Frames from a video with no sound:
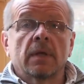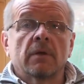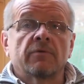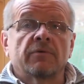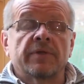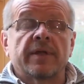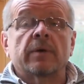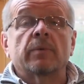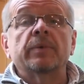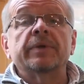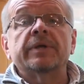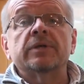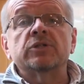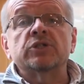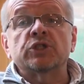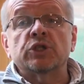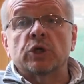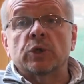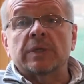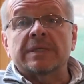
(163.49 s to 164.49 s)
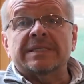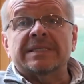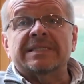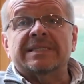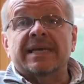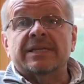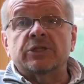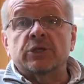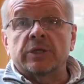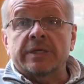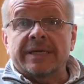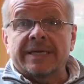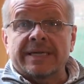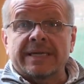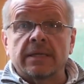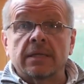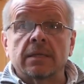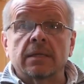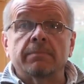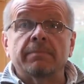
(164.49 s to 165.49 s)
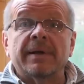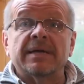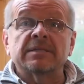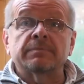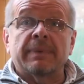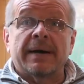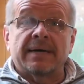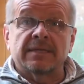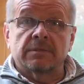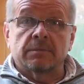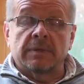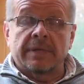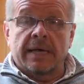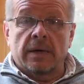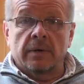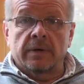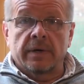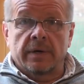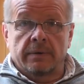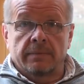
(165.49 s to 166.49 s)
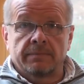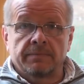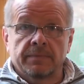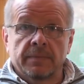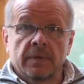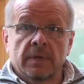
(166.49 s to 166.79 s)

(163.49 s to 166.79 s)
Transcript: for that reassurance that you're getting the best possible outcome,